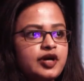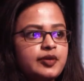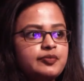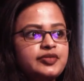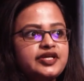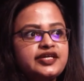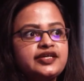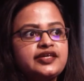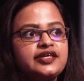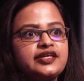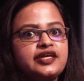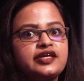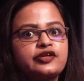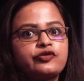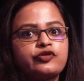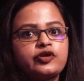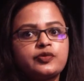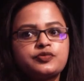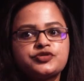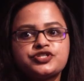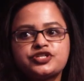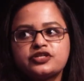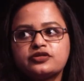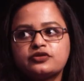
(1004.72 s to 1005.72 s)
public key
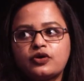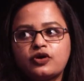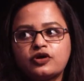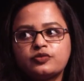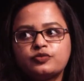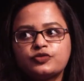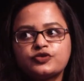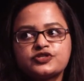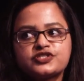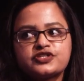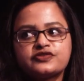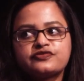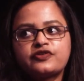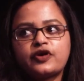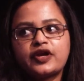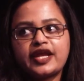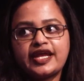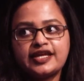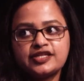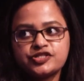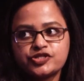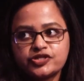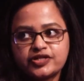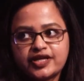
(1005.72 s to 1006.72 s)
encryption on most of our
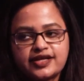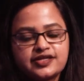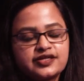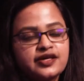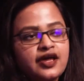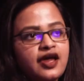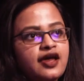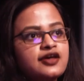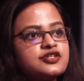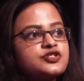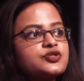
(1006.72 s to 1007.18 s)
internet.